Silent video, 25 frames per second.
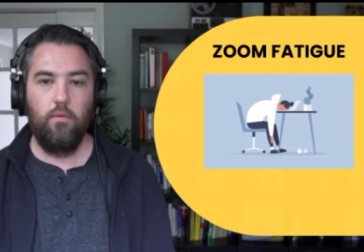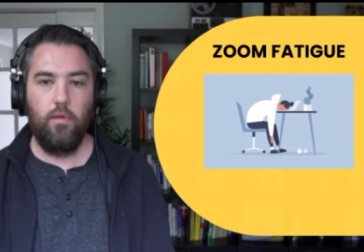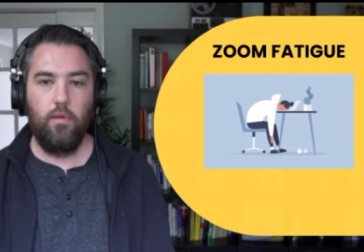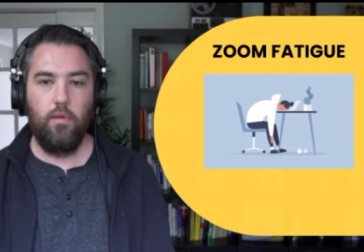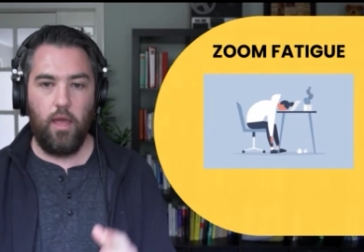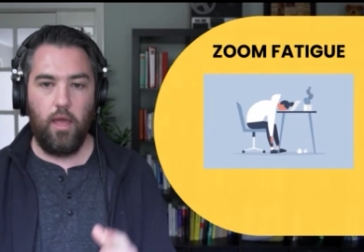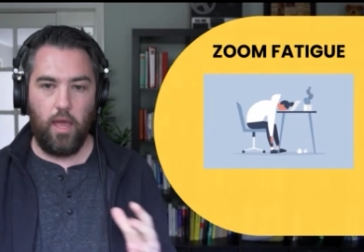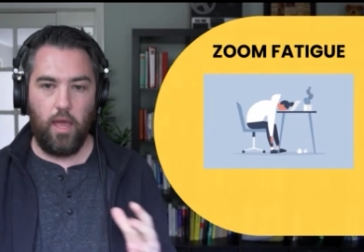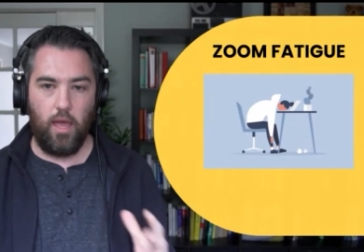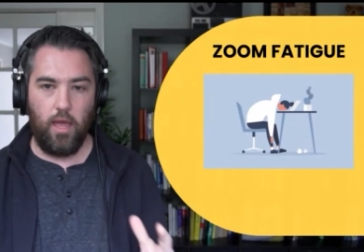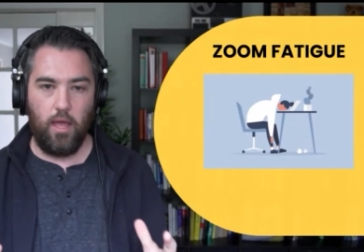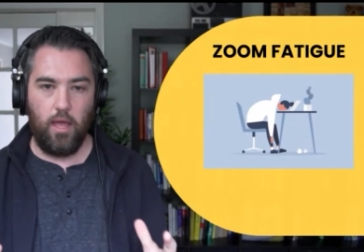
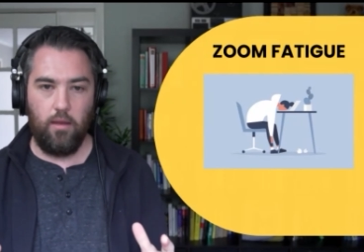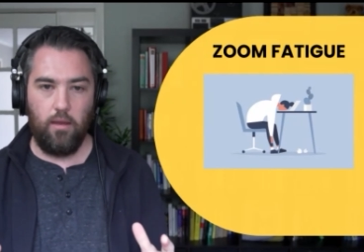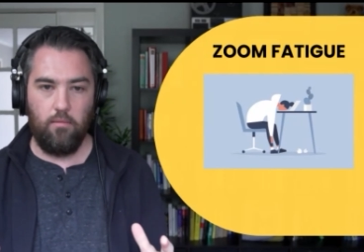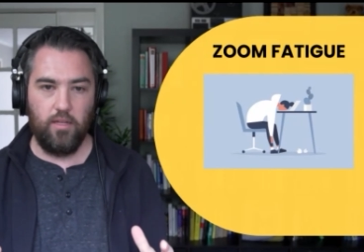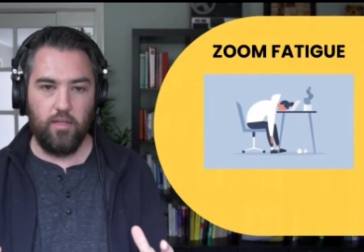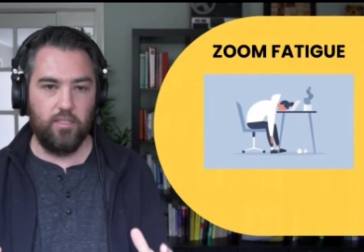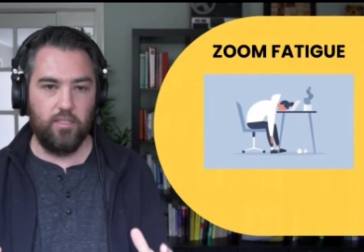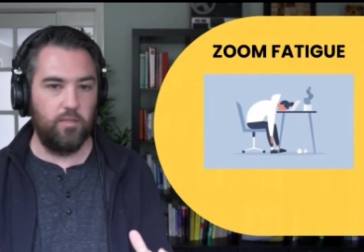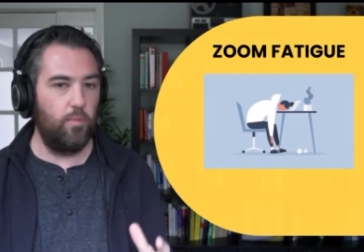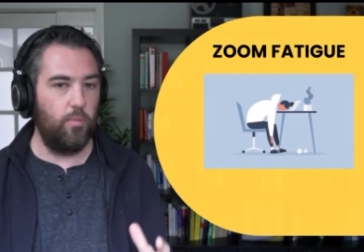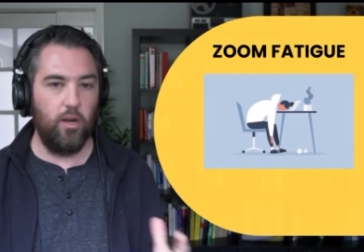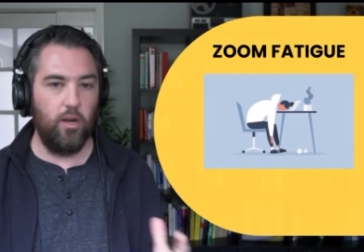And
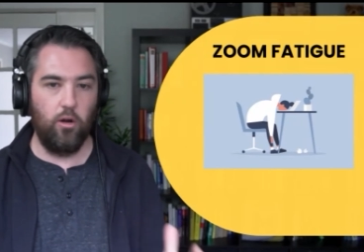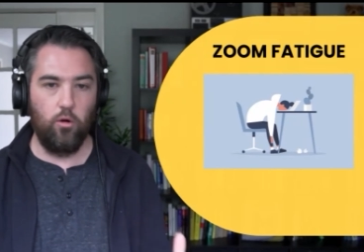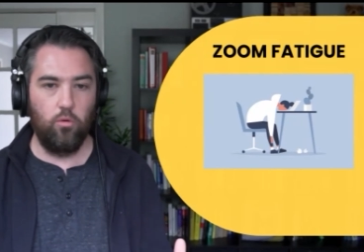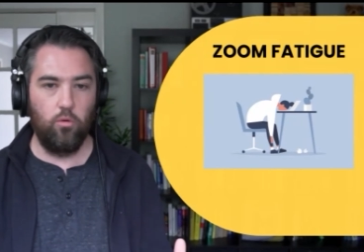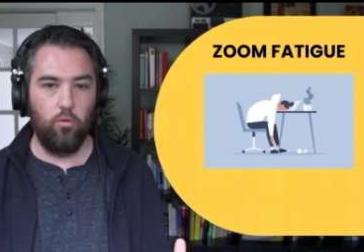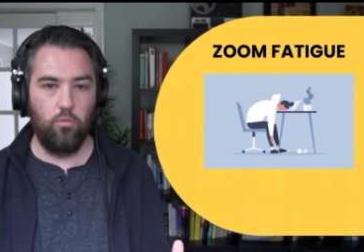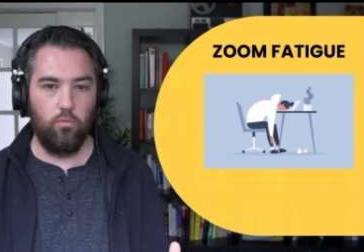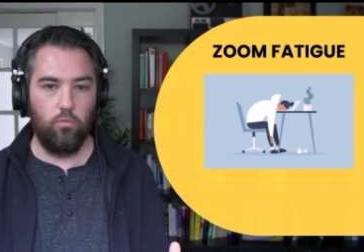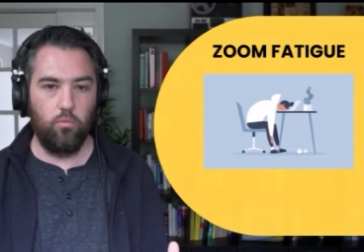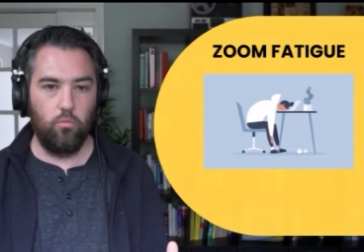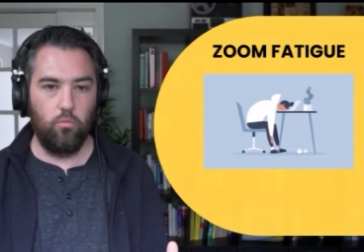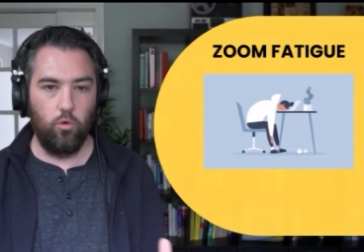it's a
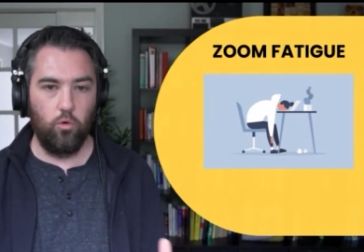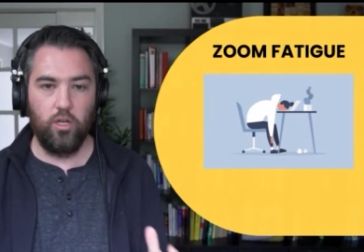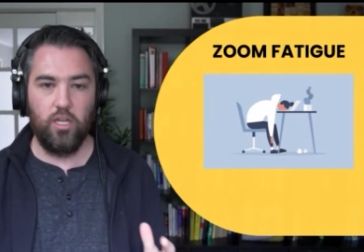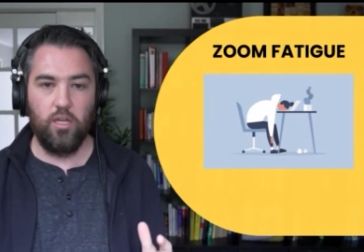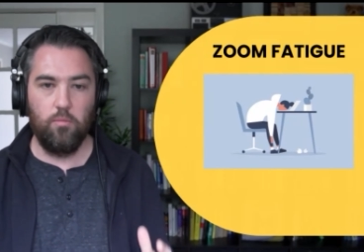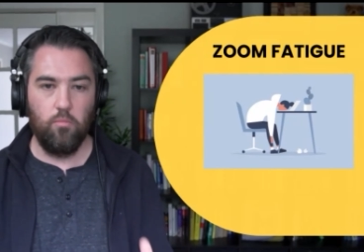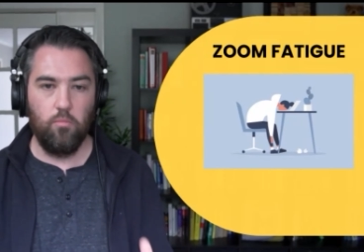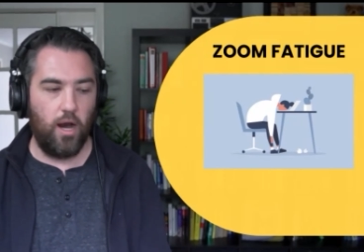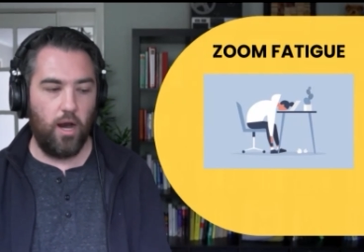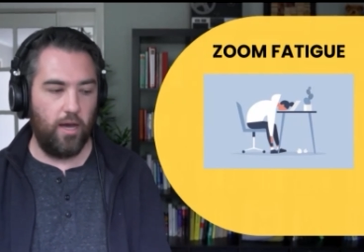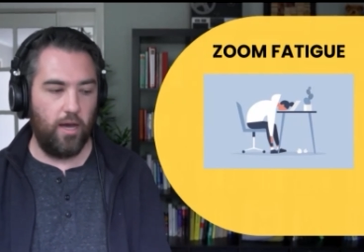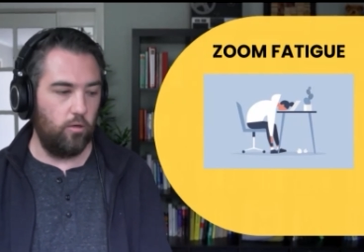better working
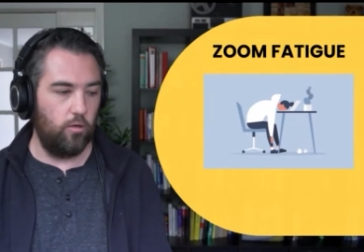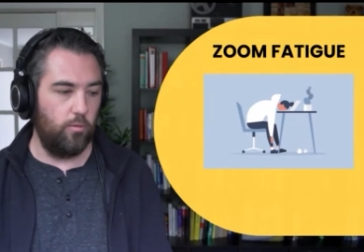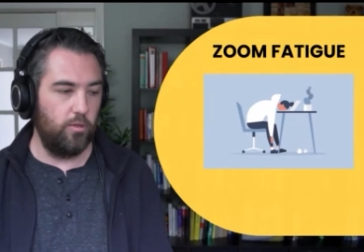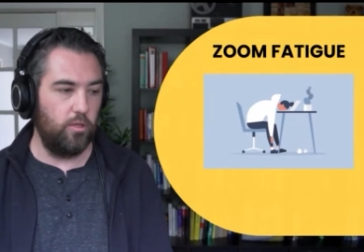model.